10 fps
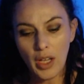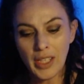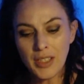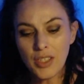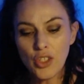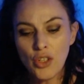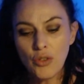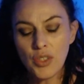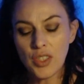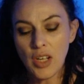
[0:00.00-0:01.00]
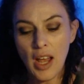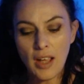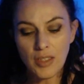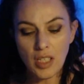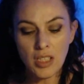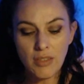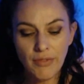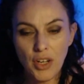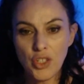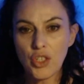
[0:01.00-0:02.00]
It's new starts, it's
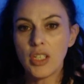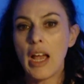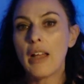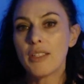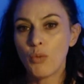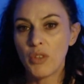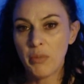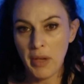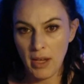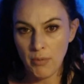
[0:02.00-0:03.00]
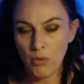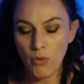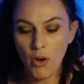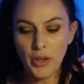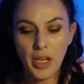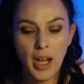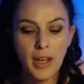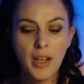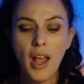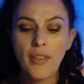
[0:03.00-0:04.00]
fresh starts with people, okay?
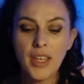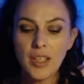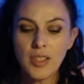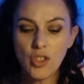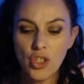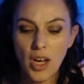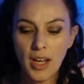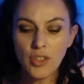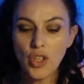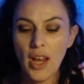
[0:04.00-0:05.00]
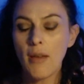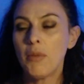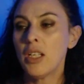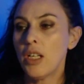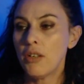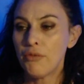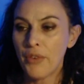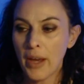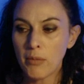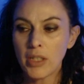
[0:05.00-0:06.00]
There is a change happening in a
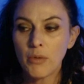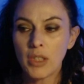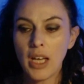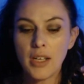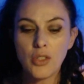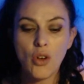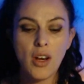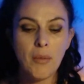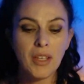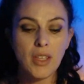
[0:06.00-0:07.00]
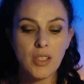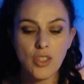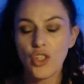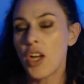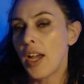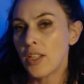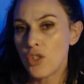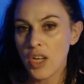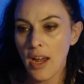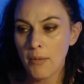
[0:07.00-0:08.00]
family-related dynamic. There's a
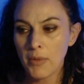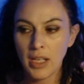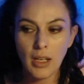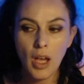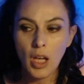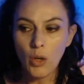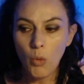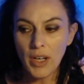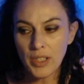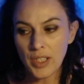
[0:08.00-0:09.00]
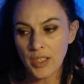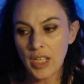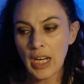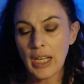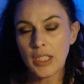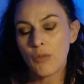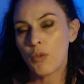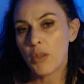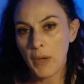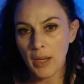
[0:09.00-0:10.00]
change happening when it does connect in
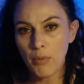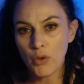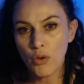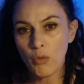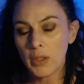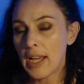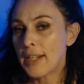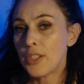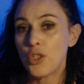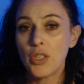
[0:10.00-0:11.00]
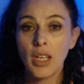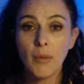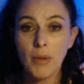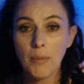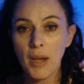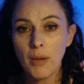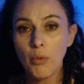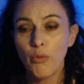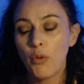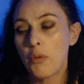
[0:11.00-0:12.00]
with the people you're relating to. There can be
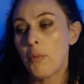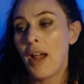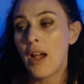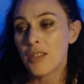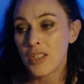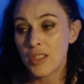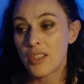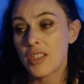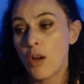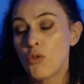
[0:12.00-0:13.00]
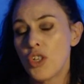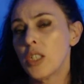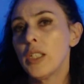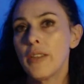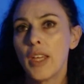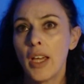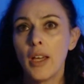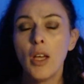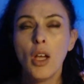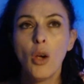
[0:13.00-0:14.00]
people from the past nostalgically
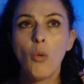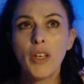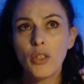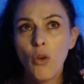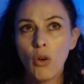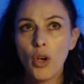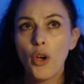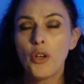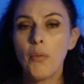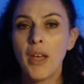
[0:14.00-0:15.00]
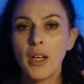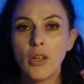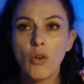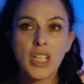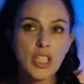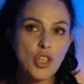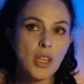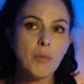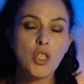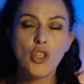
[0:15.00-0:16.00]
there where you're not codependent on each
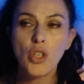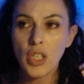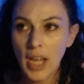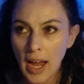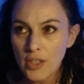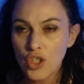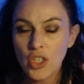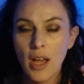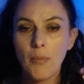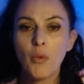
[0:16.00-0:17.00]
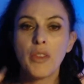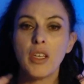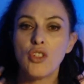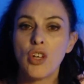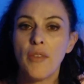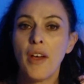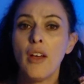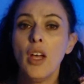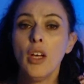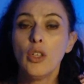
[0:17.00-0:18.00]
other, but you can catch up with each other.
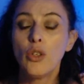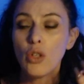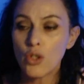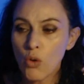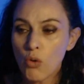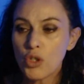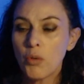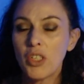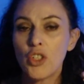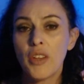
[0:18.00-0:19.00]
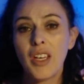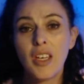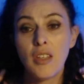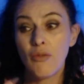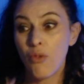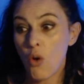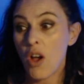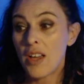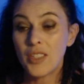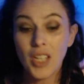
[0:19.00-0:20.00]
You can talk to each other either via